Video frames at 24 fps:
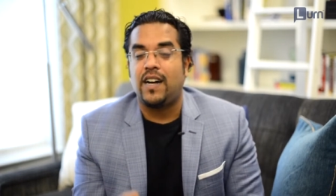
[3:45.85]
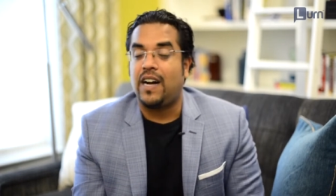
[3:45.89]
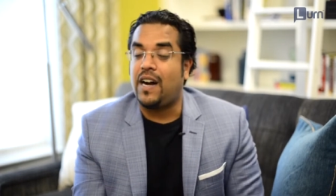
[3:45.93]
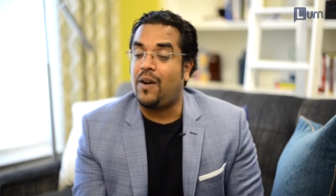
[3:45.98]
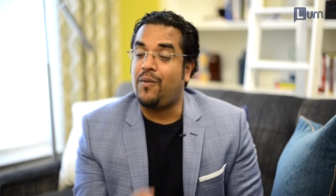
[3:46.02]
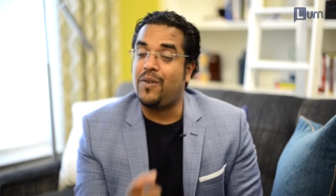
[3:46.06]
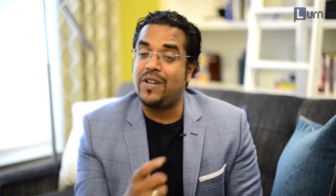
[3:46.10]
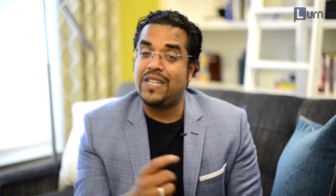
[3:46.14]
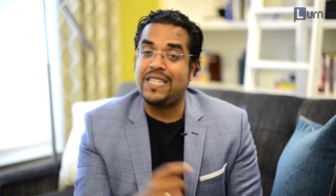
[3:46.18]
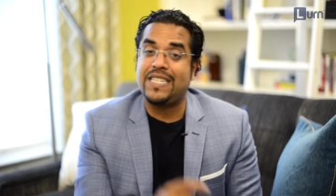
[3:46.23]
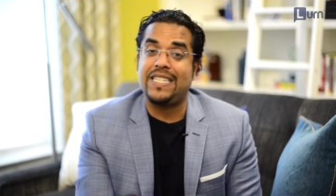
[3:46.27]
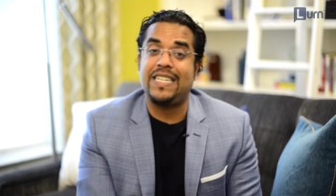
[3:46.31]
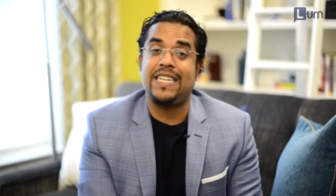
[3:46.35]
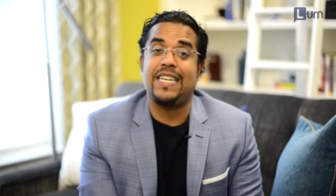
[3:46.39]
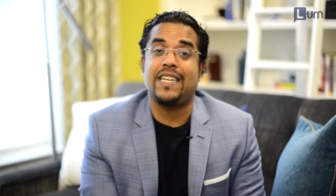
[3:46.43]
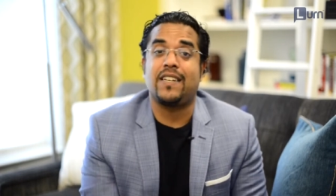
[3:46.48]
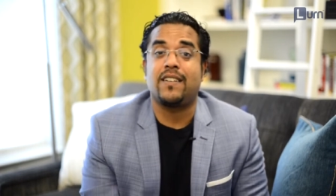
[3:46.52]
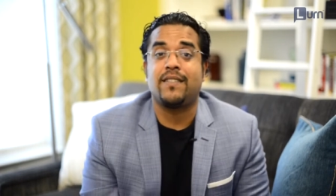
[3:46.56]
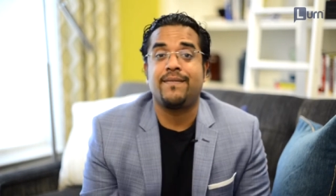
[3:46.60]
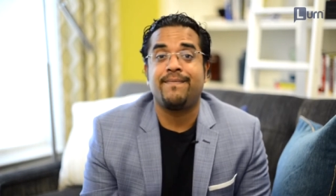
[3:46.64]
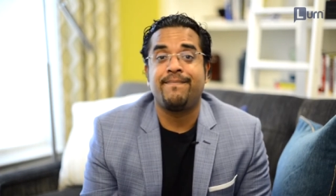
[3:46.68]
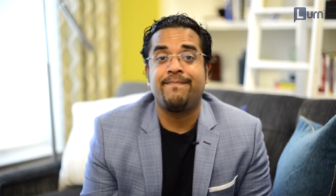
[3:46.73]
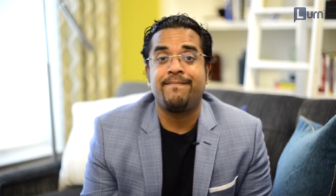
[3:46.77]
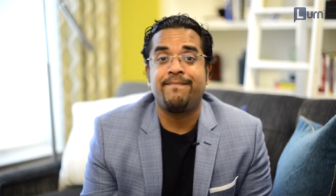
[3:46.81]
I want to see it.
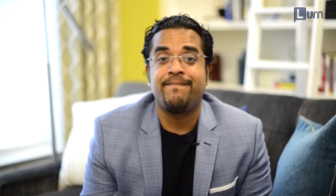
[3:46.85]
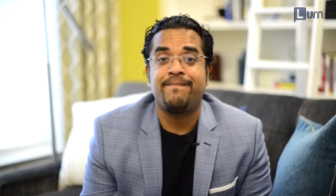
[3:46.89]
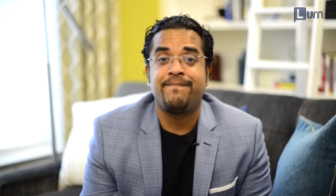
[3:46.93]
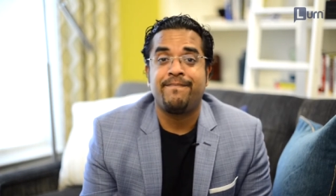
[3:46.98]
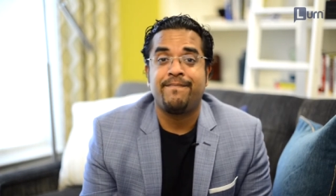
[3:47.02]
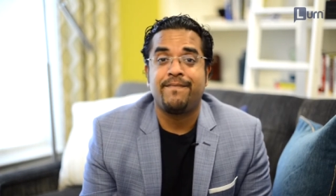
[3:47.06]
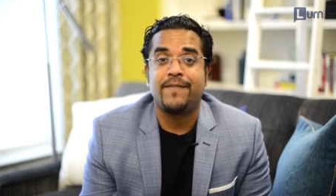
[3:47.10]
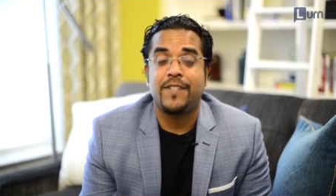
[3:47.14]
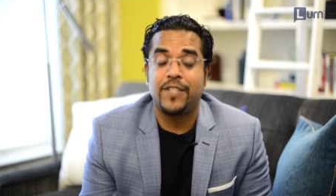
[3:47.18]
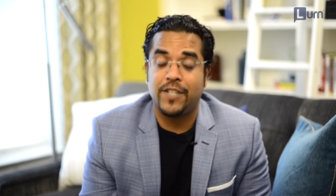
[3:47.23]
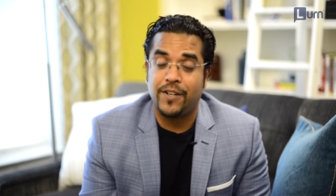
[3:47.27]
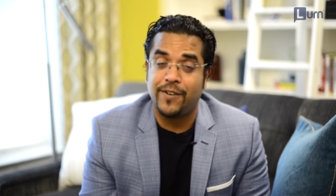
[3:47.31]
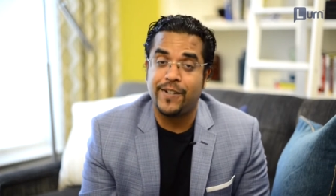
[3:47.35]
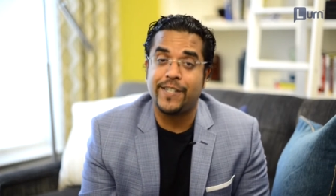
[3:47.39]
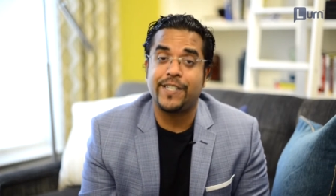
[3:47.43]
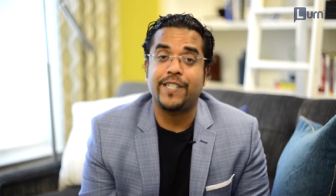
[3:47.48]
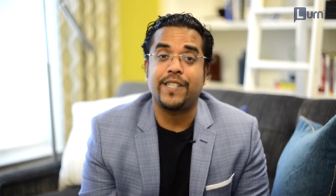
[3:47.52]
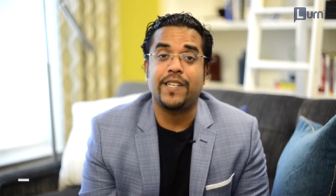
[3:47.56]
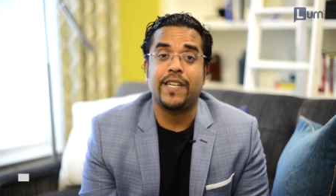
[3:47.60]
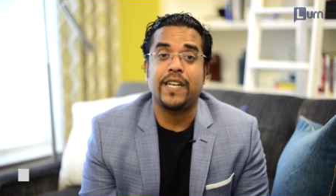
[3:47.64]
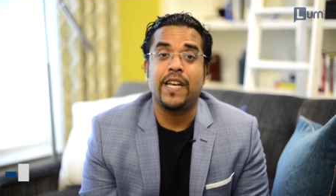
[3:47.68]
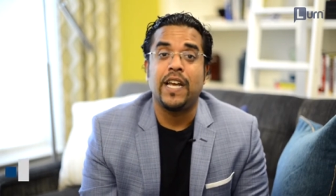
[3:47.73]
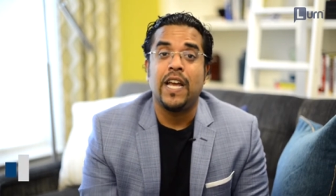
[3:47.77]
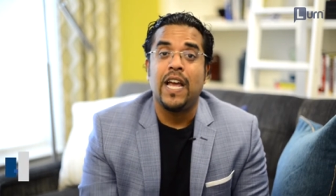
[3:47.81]

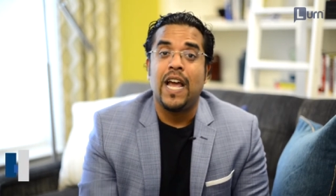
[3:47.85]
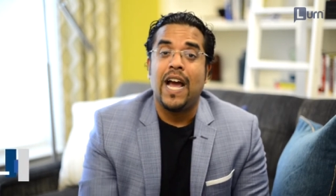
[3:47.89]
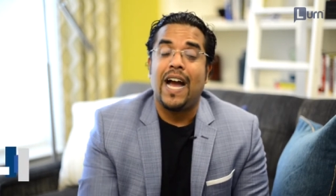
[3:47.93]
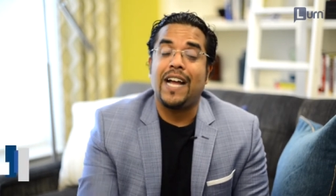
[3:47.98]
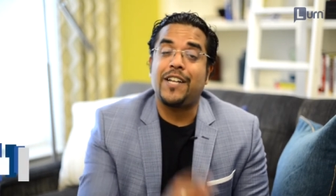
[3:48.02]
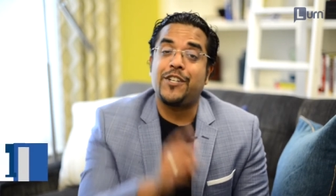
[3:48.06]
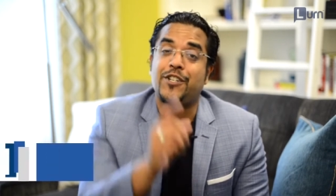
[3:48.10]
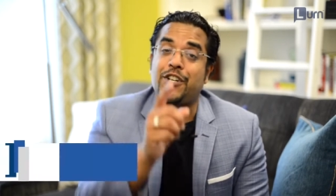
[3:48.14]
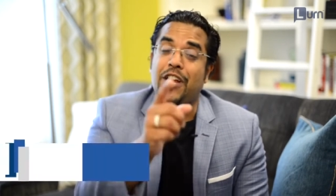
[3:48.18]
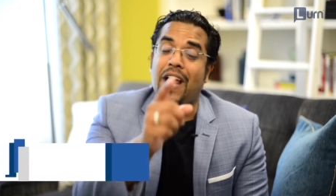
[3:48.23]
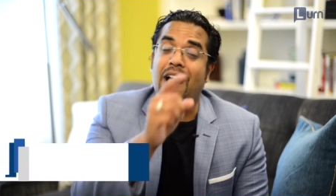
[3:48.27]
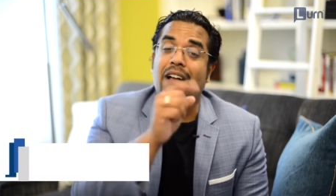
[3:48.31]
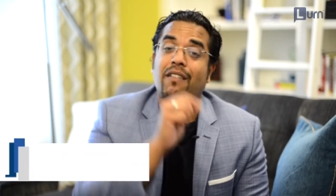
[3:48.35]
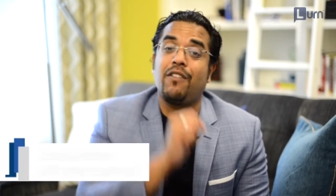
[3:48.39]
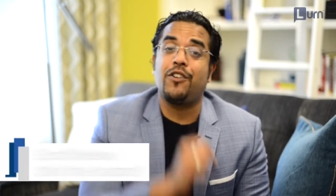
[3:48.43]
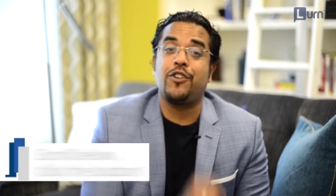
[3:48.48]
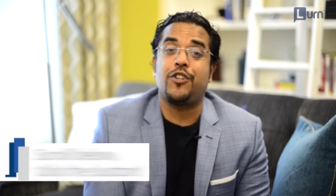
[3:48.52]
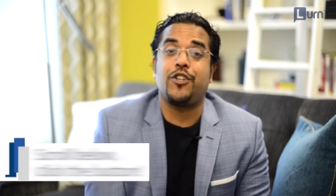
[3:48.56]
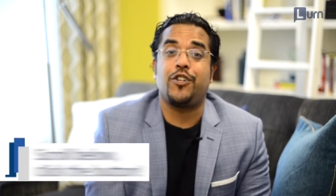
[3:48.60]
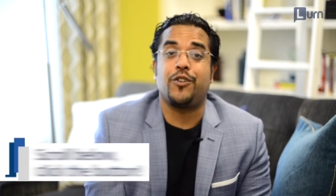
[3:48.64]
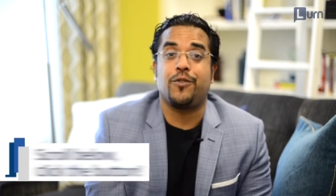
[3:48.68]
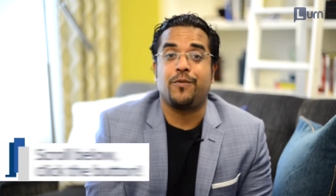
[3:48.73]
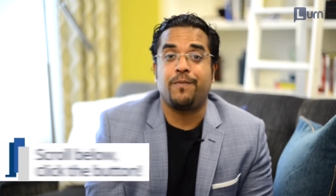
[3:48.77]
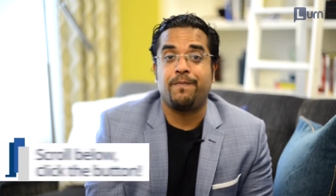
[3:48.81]
Seriously, I
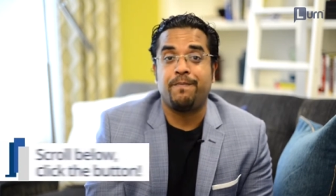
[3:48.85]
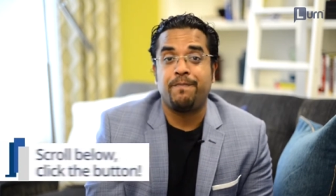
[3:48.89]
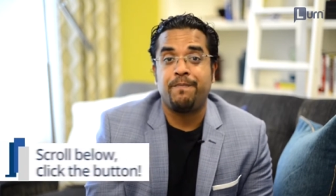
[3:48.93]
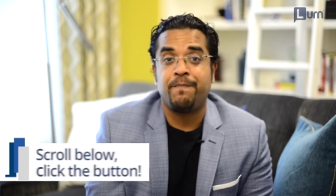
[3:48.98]
challenge you.